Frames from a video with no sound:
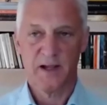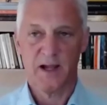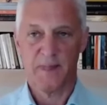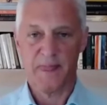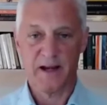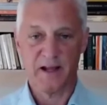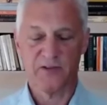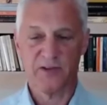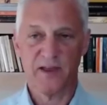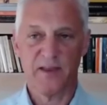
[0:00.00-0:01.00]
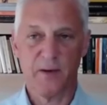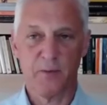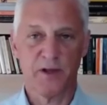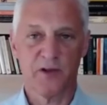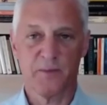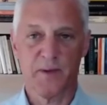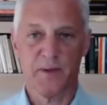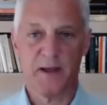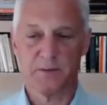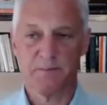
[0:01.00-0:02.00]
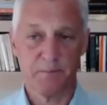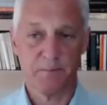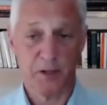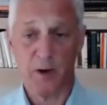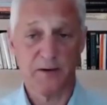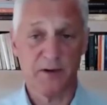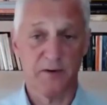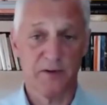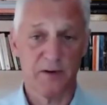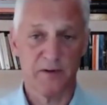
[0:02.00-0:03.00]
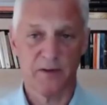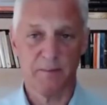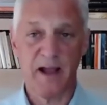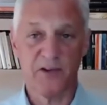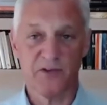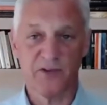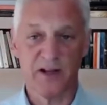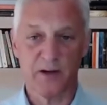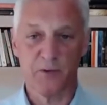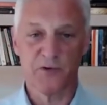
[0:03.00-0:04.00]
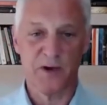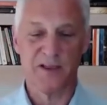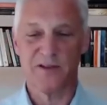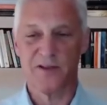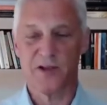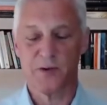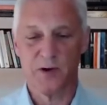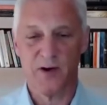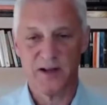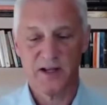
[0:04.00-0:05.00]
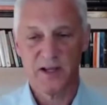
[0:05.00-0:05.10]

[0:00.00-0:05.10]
Uh, in any case, that, that, that, we think is manageable. But but you're right, the, the, the bias is on headwinds rather than the other way around.